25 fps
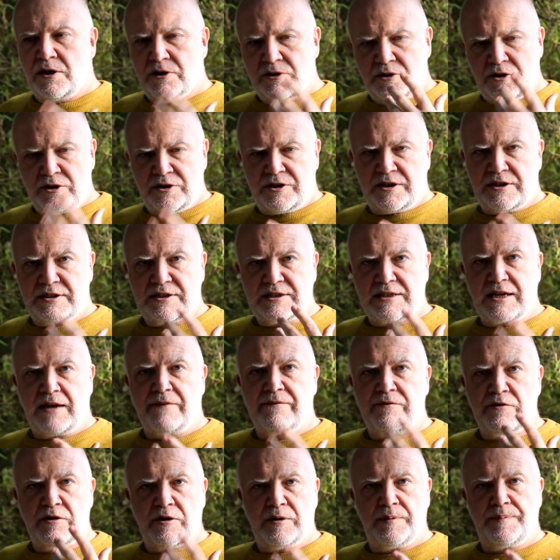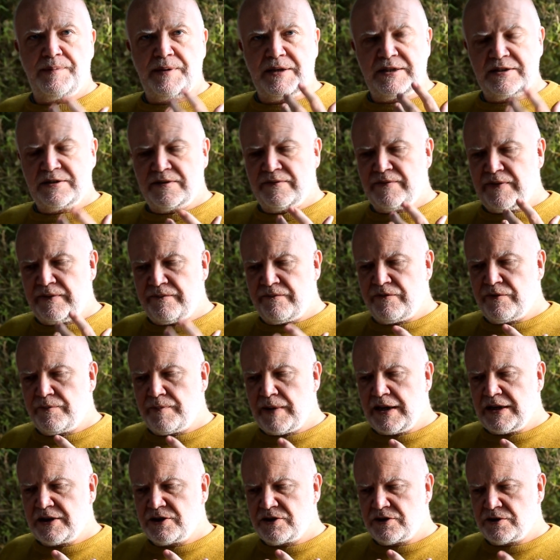to discover a piece of
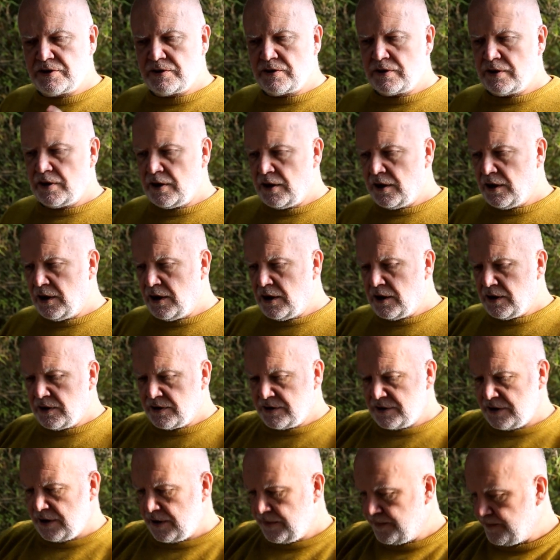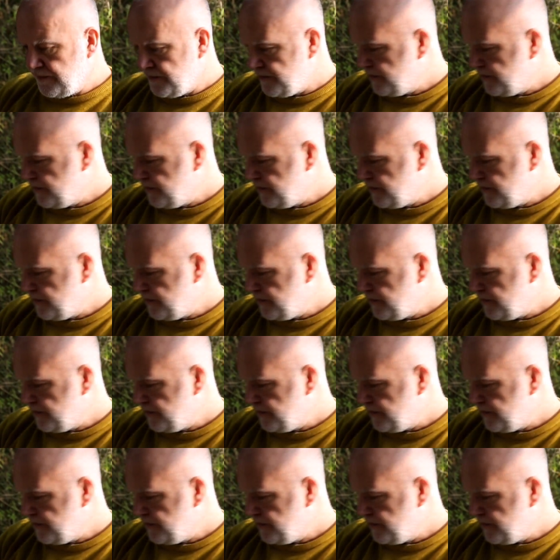information. So